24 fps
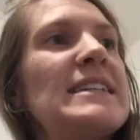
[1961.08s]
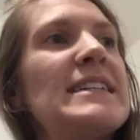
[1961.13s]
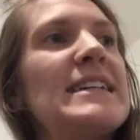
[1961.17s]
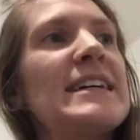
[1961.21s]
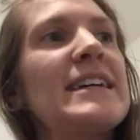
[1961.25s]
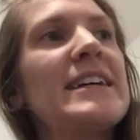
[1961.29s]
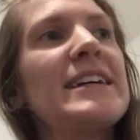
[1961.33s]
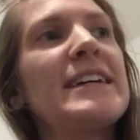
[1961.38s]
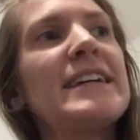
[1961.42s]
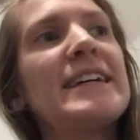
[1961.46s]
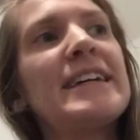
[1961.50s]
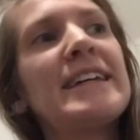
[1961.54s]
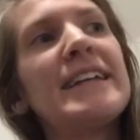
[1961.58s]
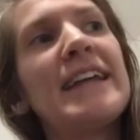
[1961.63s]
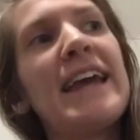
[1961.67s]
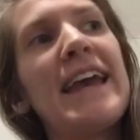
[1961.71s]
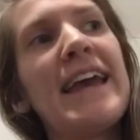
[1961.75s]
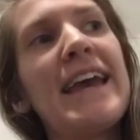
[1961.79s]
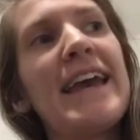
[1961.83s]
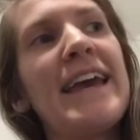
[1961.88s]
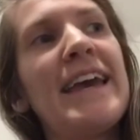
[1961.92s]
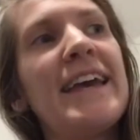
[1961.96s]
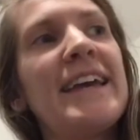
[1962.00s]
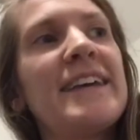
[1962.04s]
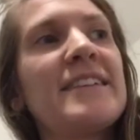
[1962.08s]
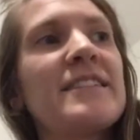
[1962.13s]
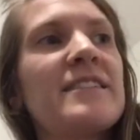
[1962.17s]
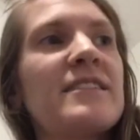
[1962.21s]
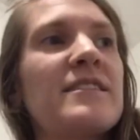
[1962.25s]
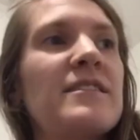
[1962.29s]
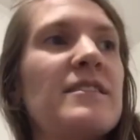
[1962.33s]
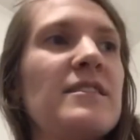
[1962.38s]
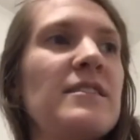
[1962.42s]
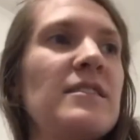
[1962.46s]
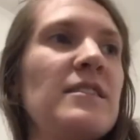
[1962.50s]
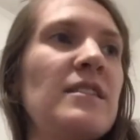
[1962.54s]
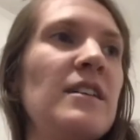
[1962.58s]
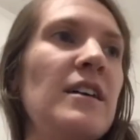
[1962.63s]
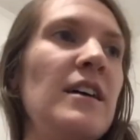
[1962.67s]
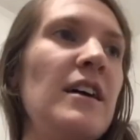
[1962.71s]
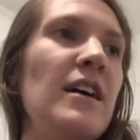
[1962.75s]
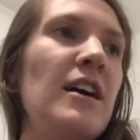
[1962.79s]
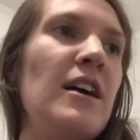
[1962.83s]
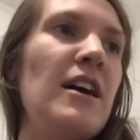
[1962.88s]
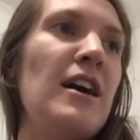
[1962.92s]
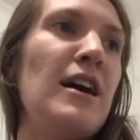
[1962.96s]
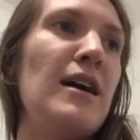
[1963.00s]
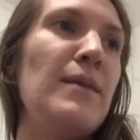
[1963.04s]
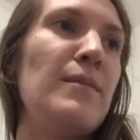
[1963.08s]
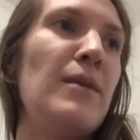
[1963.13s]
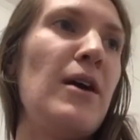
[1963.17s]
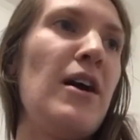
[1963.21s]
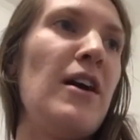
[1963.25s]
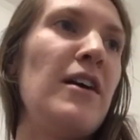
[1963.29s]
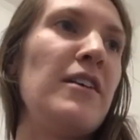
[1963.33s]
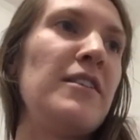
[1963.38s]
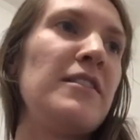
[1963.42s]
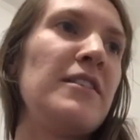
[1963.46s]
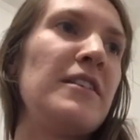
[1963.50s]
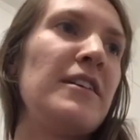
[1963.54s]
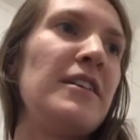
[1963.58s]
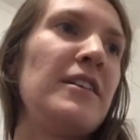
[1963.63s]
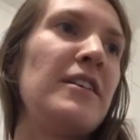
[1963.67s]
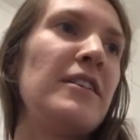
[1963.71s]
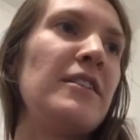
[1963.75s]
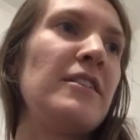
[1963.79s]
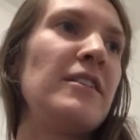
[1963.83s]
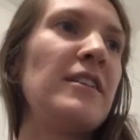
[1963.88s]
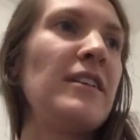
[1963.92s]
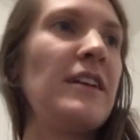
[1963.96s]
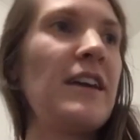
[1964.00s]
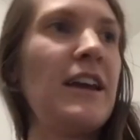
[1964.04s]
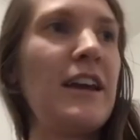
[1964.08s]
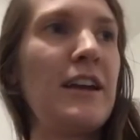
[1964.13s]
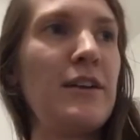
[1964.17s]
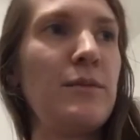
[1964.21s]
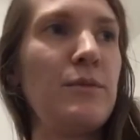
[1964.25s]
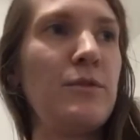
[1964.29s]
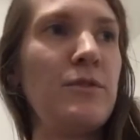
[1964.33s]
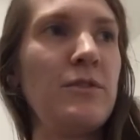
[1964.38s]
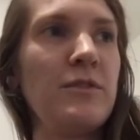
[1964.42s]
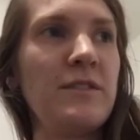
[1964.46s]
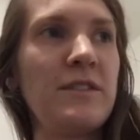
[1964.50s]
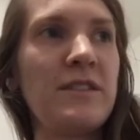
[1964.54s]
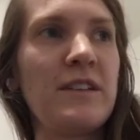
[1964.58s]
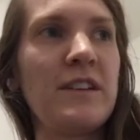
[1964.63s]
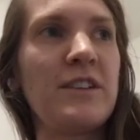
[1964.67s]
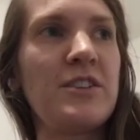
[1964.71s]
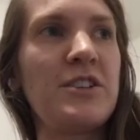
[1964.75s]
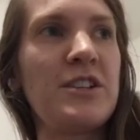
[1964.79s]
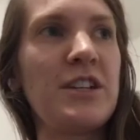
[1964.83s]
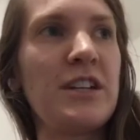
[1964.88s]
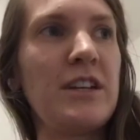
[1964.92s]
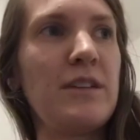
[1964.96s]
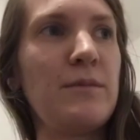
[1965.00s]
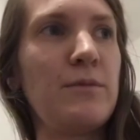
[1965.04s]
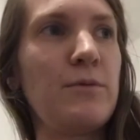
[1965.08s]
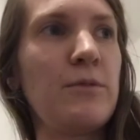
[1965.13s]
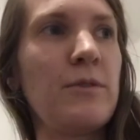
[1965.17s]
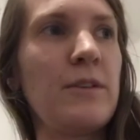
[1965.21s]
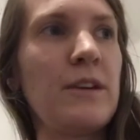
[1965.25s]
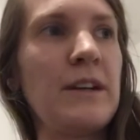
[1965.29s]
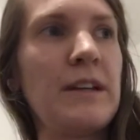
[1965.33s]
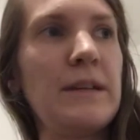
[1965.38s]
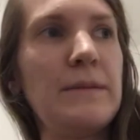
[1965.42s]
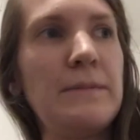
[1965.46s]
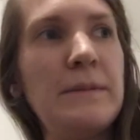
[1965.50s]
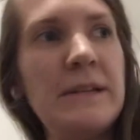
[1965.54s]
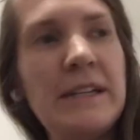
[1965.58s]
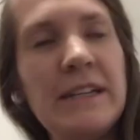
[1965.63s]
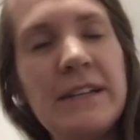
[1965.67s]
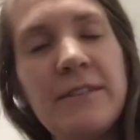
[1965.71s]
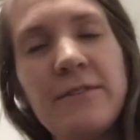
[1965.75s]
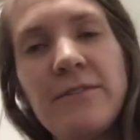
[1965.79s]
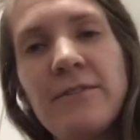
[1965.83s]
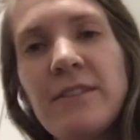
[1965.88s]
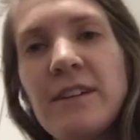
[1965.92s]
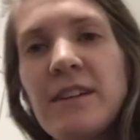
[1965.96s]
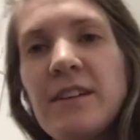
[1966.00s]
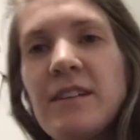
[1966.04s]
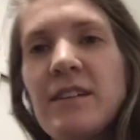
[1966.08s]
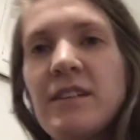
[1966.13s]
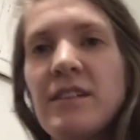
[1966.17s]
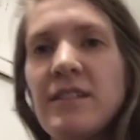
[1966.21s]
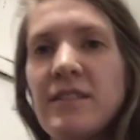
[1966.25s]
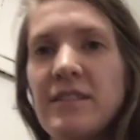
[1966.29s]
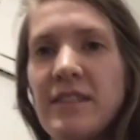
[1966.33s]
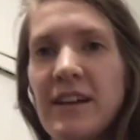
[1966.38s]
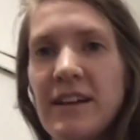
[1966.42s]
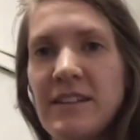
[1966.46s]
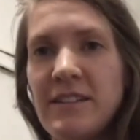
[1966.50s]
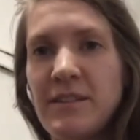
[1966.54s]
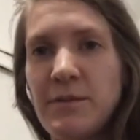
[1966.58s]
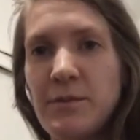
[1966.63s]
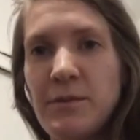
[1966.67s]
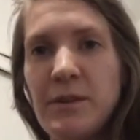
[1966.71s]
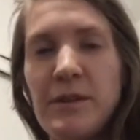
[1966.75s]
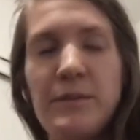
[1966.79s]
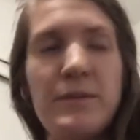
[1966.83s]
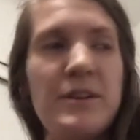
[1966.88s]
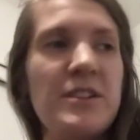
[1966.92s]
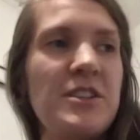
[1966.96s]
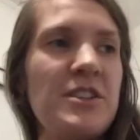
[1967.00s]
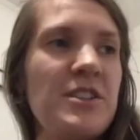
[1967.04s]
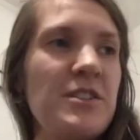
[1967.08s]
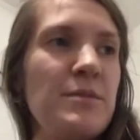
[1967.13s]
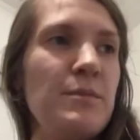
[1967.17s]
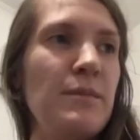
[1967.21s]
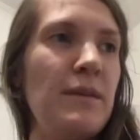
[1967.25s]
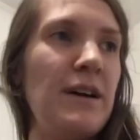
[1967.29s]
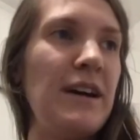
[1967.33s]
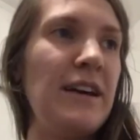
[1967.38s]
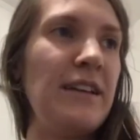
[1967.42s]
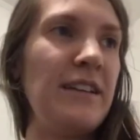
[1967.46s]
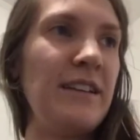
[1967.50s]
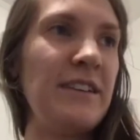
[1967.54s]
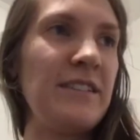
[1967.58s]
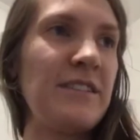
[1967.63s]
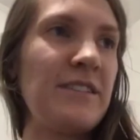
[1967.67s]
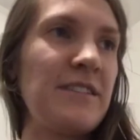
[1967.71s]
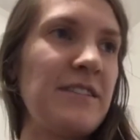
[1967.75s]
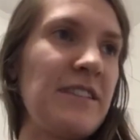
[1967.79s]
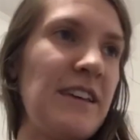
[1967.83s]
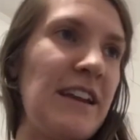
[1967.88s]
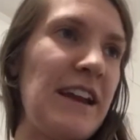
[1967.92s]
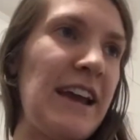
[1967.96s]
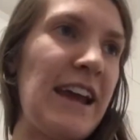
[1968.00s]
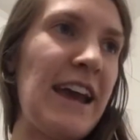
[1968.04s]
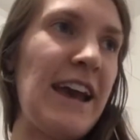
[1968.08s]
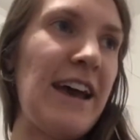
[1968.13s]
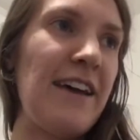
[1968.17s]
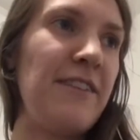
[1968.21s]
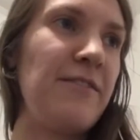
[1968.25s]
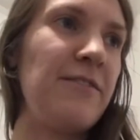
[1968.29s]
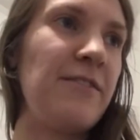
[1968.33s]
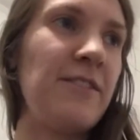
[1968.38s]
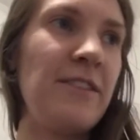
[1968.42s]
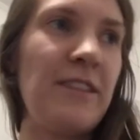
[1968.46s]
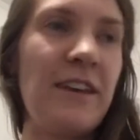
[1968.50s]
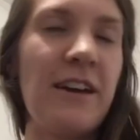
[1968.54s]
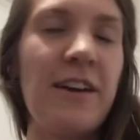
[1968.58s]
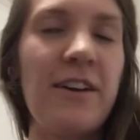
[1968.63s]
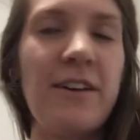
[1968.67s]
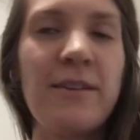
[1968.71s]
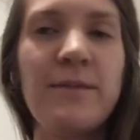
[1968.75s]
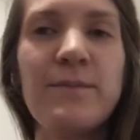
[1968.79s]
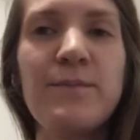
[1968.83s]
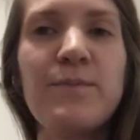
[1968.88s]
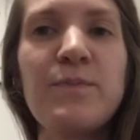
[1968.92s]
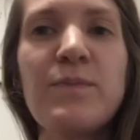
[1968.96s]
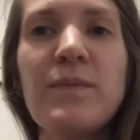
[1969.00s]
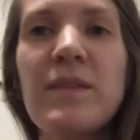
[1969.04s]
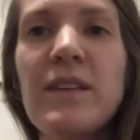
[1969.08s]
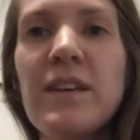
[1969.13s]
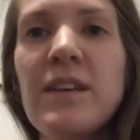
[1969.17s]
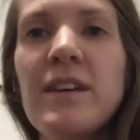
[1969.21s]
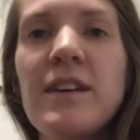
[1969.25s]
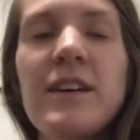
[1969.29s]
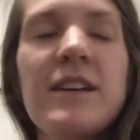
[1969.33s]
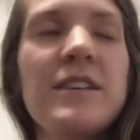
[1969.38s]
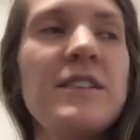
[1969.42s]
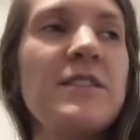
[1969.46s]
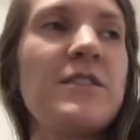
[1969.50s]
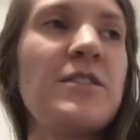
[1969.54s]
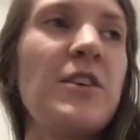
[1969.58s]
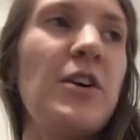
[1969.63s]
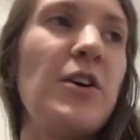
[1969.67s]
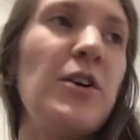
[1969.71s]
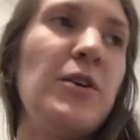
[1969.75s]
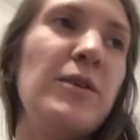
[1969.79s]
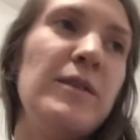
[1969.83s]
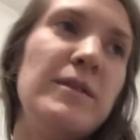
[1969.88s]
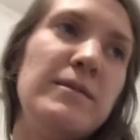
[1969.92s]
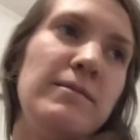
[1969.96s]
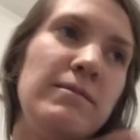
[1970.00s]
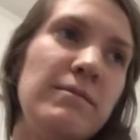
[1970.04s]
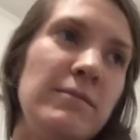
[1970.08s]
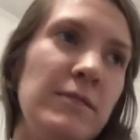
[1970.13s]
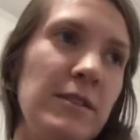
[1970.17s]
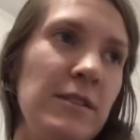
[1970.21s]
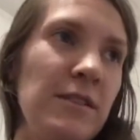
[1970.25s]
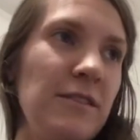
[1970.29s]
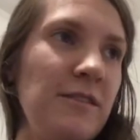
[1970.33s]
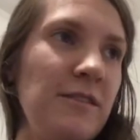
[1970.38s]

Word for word: dairy and eggs, um, other animals like chicken, pork, and beef. That's pretty much my list that I have there. So, and